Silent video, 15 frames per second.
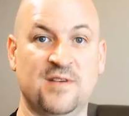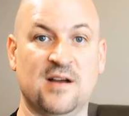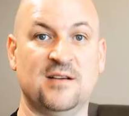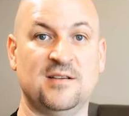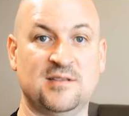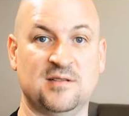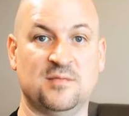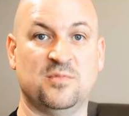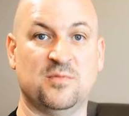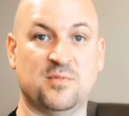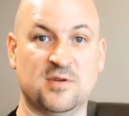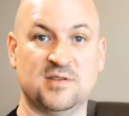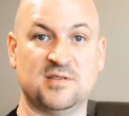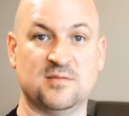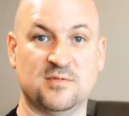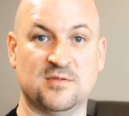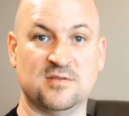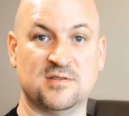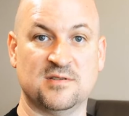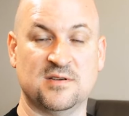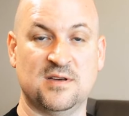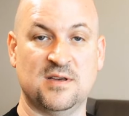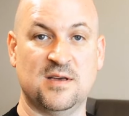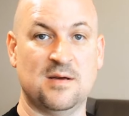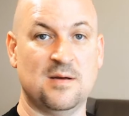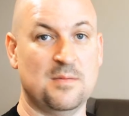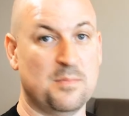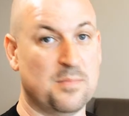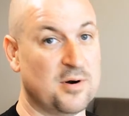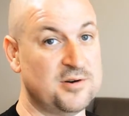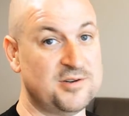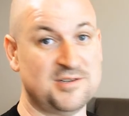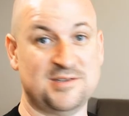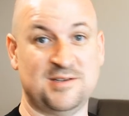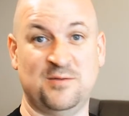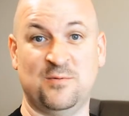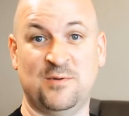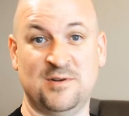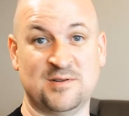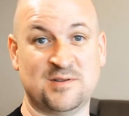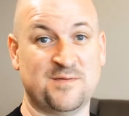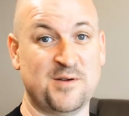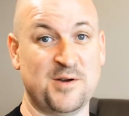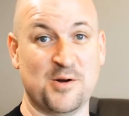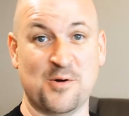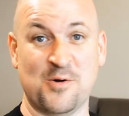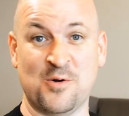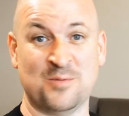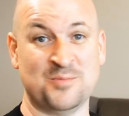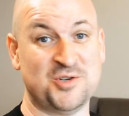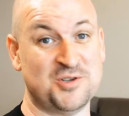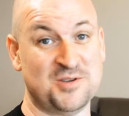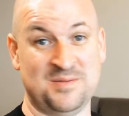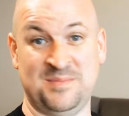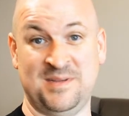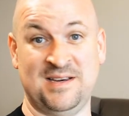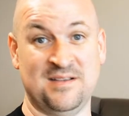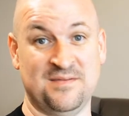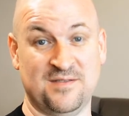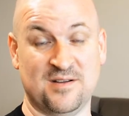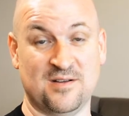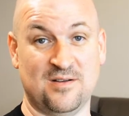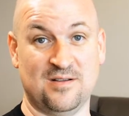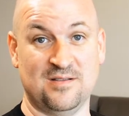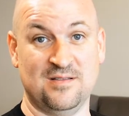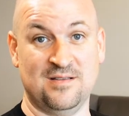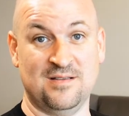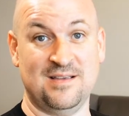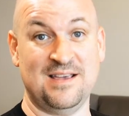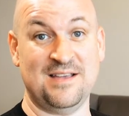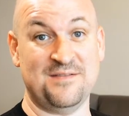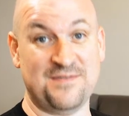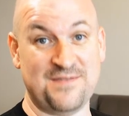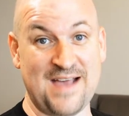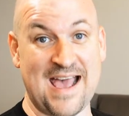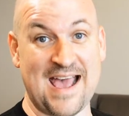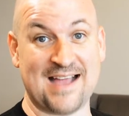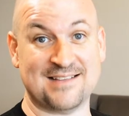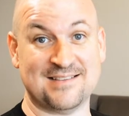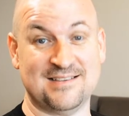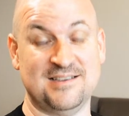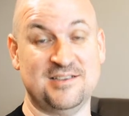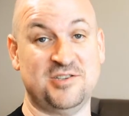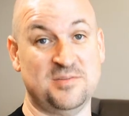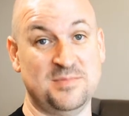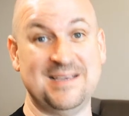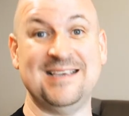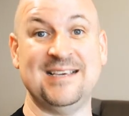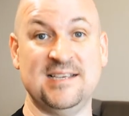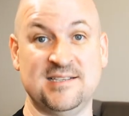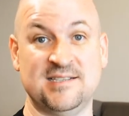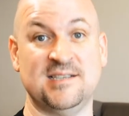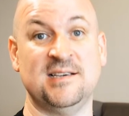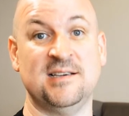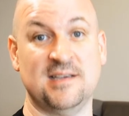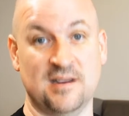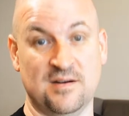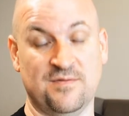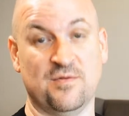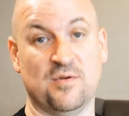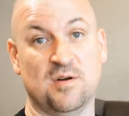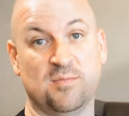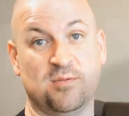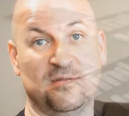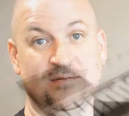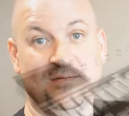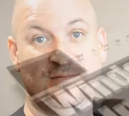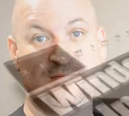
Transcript: very simple principles. Purchasing windows for your home shouldn't be difficult. In fact, it should be easy and affordable.